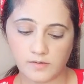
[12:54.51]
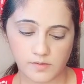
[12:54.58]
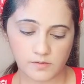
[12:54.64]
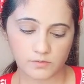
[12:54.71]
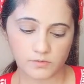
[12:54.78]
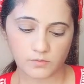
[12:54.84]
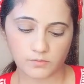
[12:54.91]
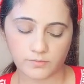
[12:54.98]

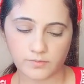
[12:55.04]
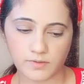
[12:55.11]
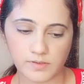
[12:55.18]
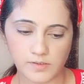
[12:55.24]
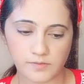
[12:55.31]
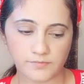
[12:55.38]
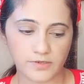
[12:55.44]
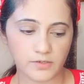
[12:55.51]
So
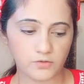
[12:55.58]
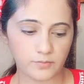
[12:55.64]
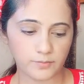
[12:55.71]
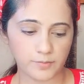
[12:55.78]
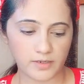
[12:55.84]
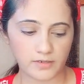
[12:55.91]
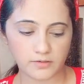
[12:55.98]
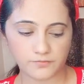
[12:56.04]
it's a very
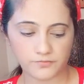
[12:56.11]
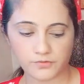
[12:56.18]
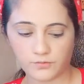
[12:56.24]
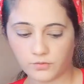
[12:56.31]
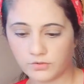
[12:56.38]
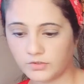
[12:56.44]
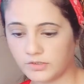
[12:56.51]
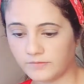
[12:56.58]
good palette if you
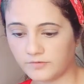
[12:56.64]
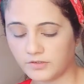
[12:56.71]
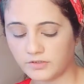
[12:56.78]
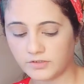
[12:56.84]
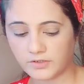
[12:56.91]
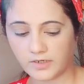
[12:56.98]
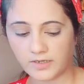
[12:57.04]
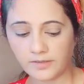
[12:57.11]
want to give it
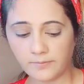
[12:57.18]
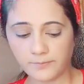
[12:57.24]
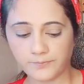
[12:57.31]
a try.